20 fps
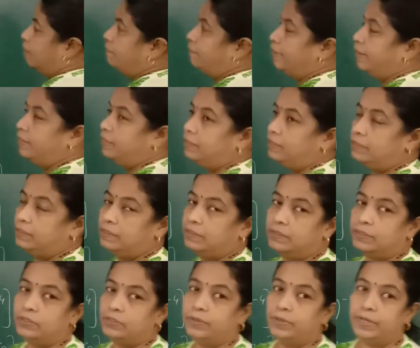it,
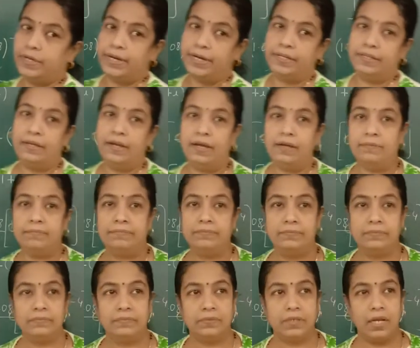you will get the
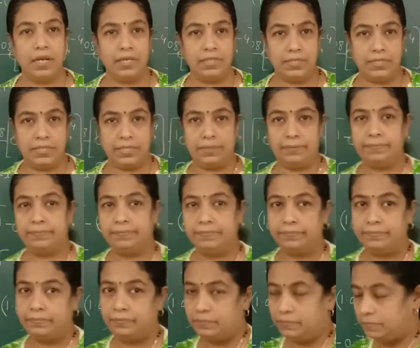answer.
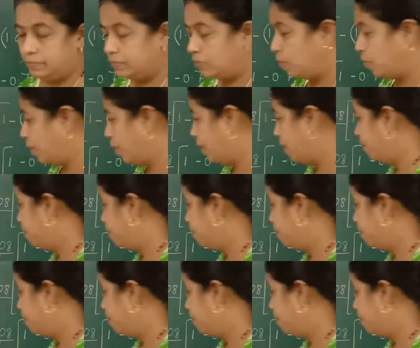Okay,